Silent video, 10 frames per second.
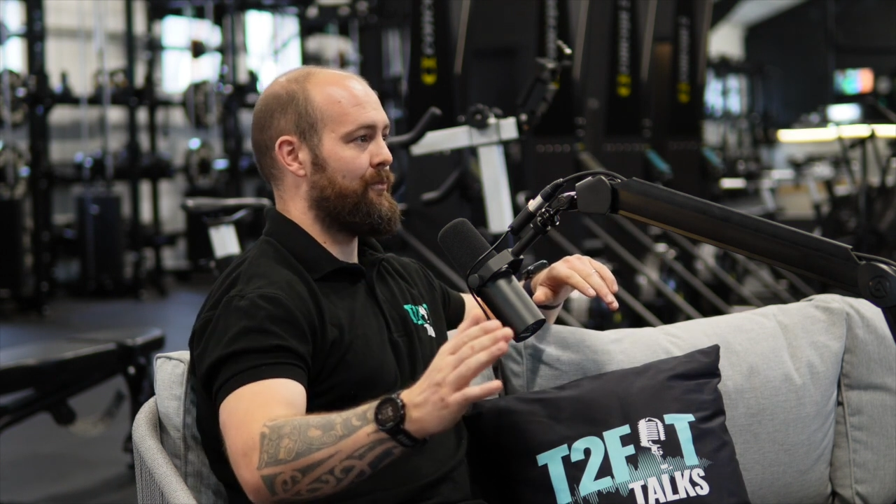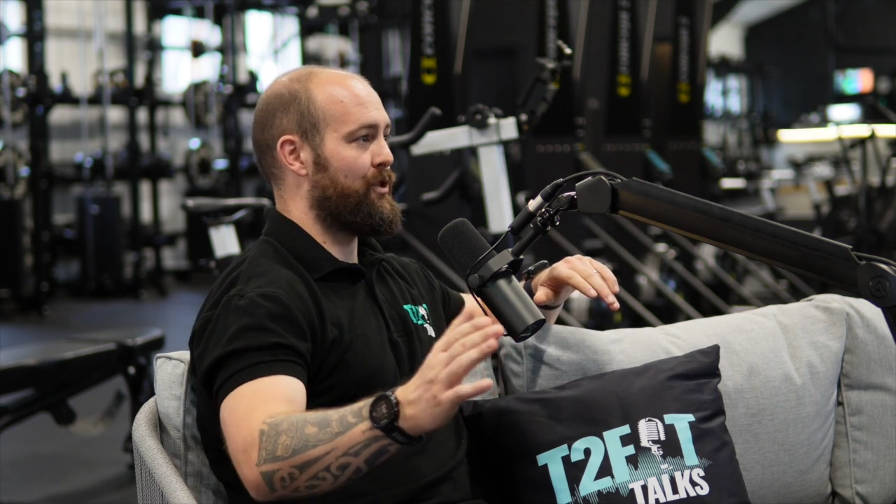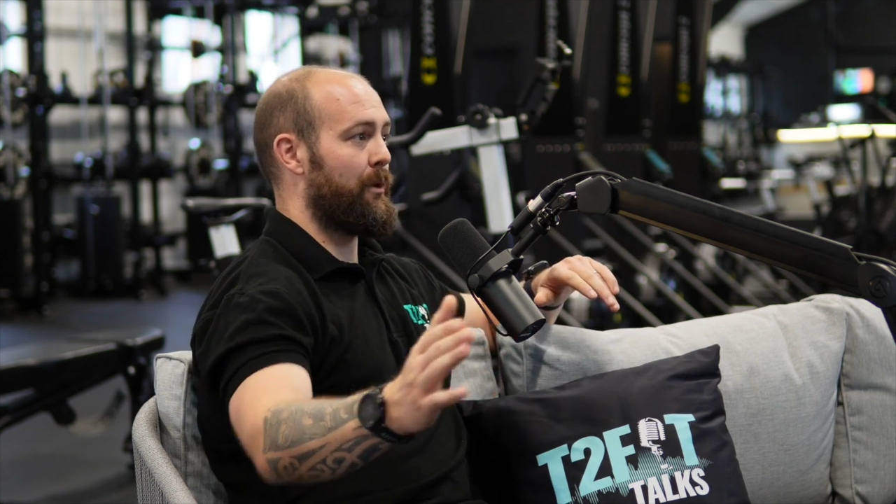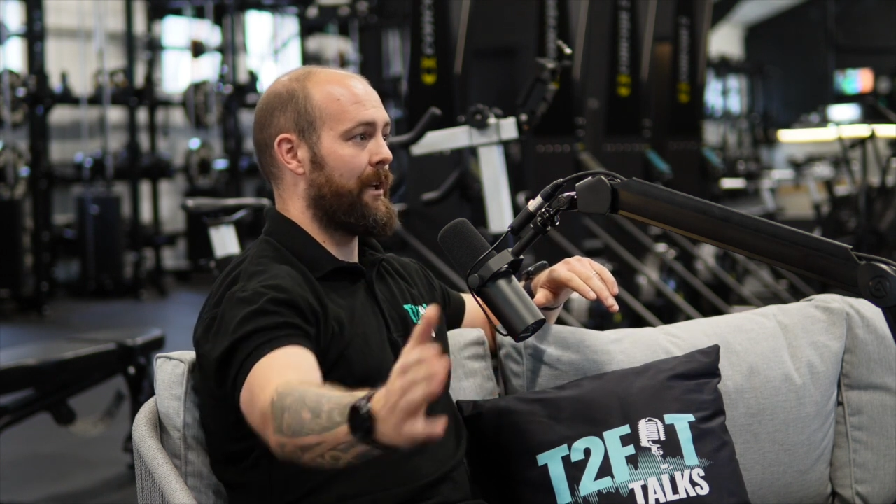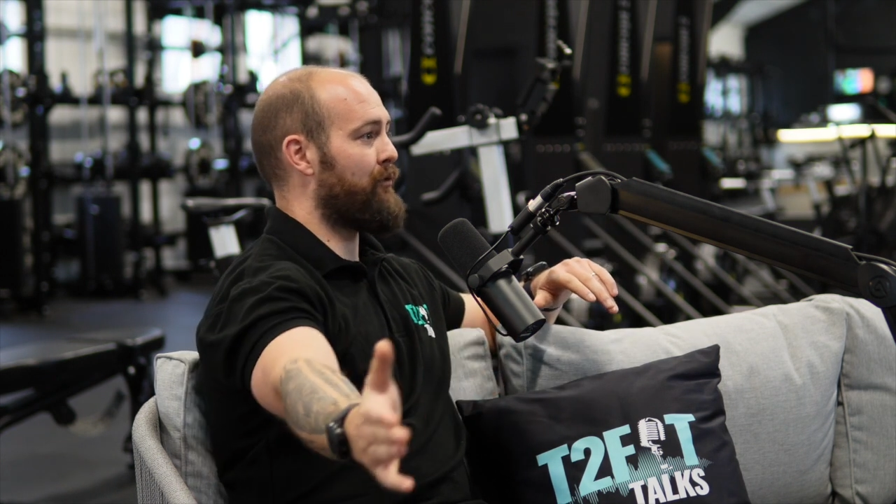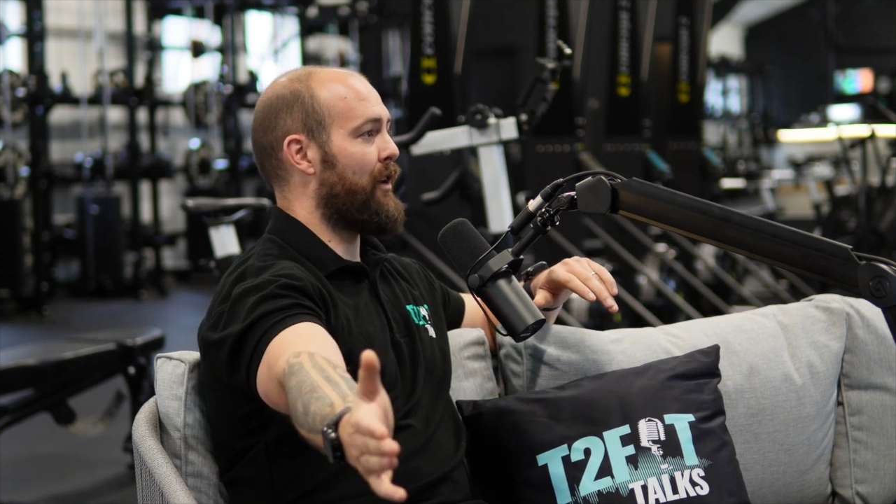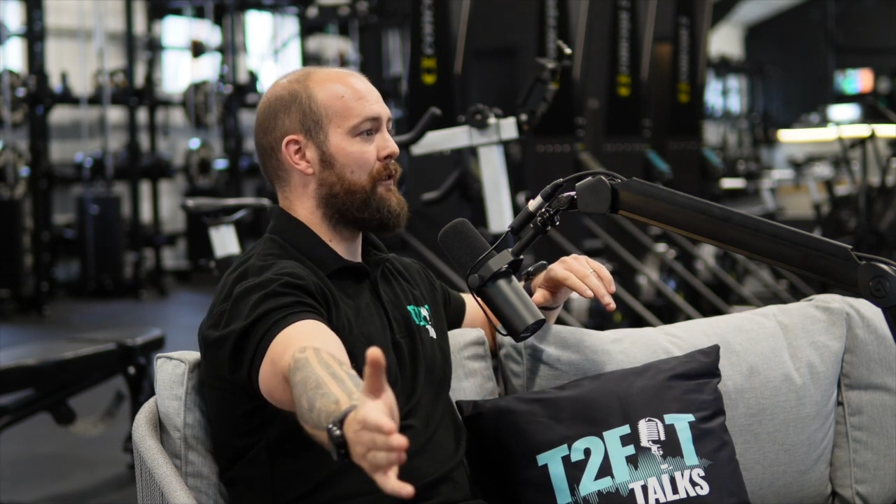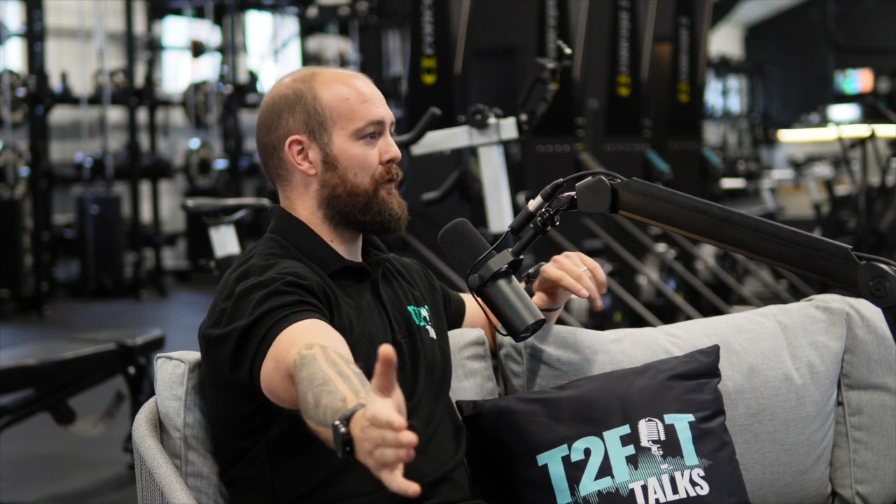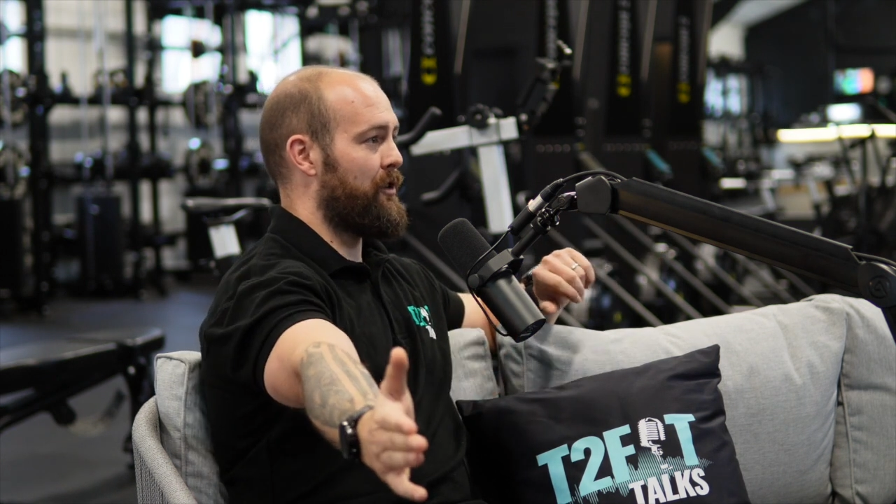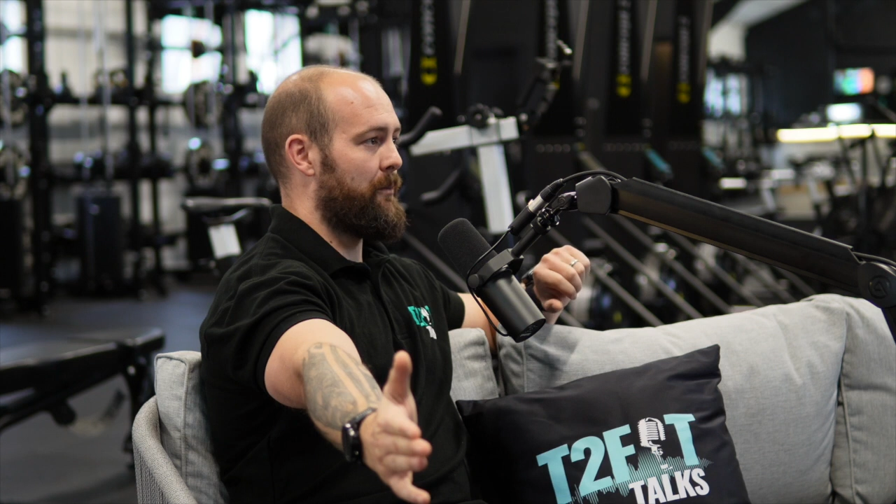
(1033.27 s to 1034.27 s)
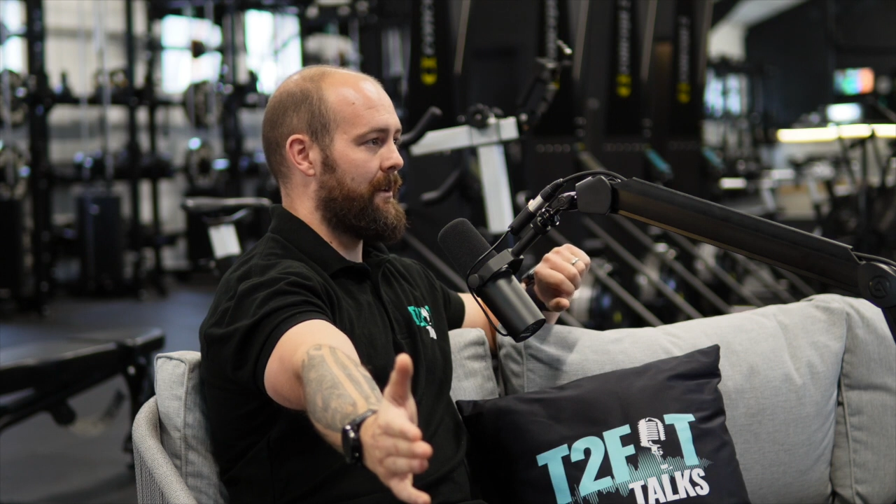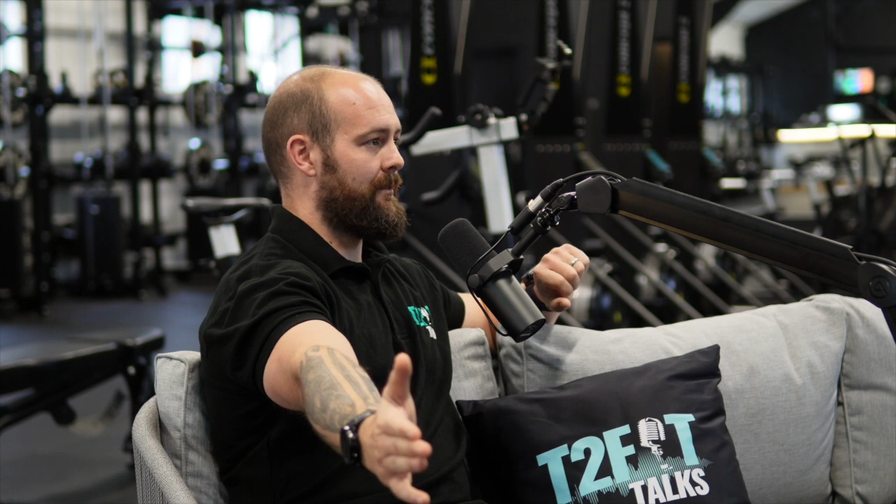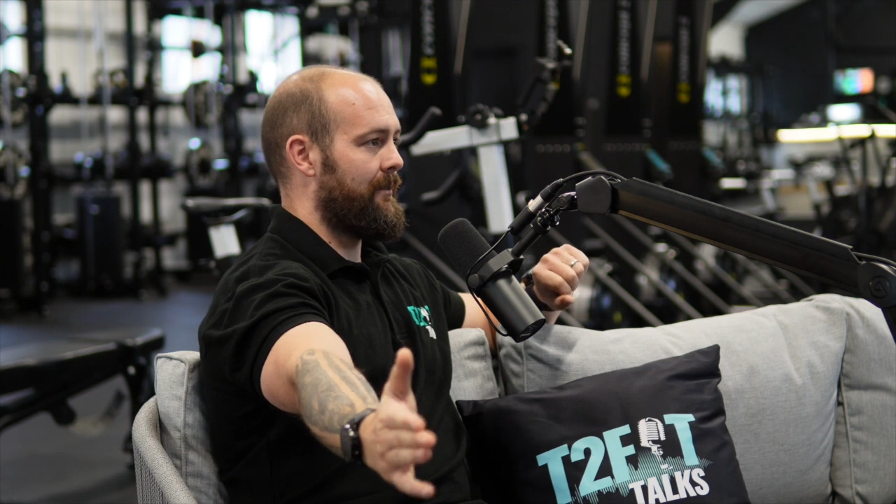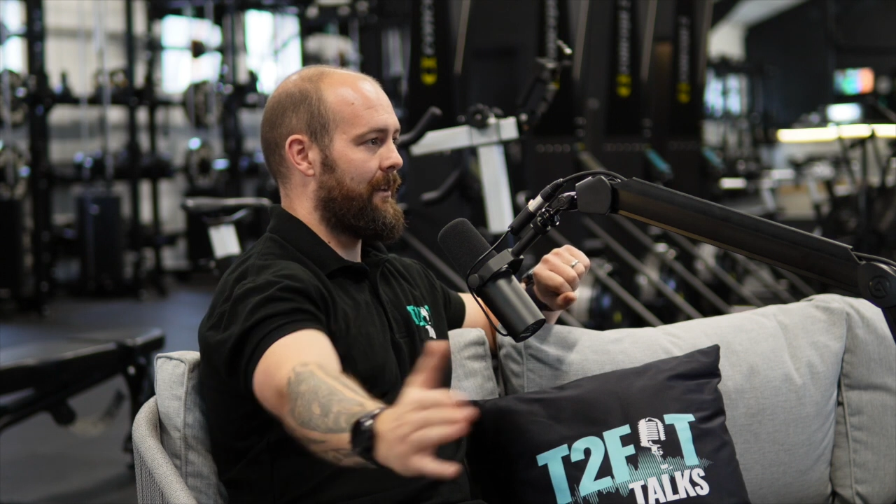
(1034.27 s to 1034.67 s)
doing it right in front of me.